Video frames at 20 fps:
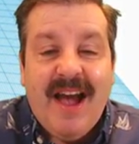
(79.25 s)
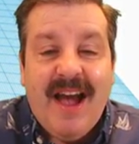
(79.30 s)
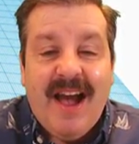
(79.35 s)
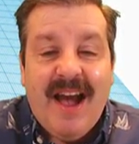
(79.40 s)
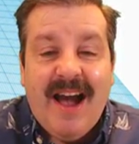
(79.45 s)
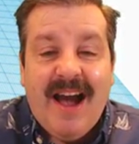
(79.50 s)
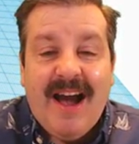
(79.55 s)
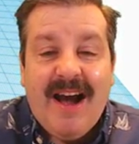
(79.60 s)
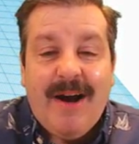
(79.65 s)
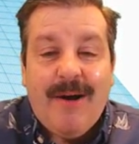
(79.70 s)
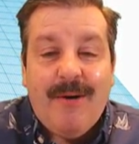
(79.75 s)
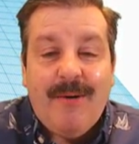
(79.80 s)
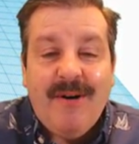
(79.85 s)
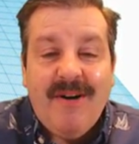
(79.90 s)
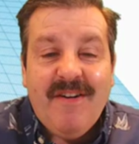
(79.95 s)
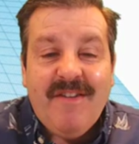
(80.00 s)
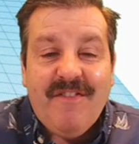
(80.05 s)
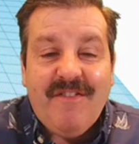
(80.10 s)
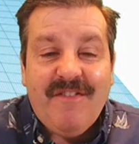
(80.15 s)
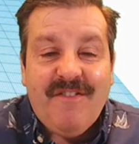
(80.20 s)

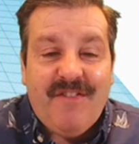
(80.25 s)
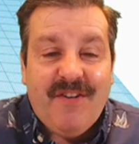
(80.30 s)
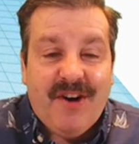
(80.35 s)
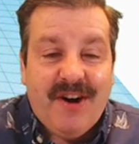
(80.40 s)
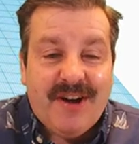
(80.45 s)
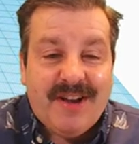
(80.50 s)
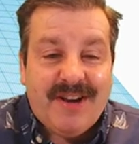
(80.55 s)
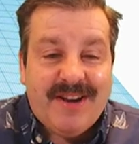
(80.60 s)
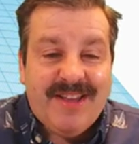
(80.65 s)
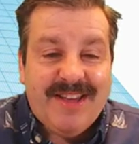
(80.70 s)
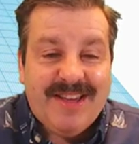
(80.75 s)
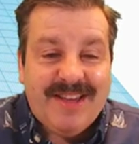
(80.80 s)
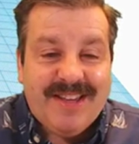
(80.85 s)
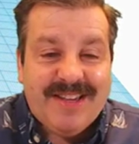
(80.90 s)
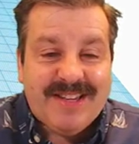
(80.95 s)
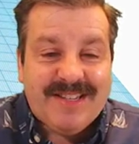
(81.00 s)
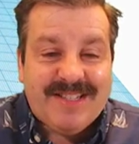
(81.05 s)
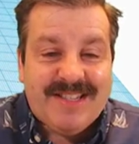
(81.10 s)
How fun is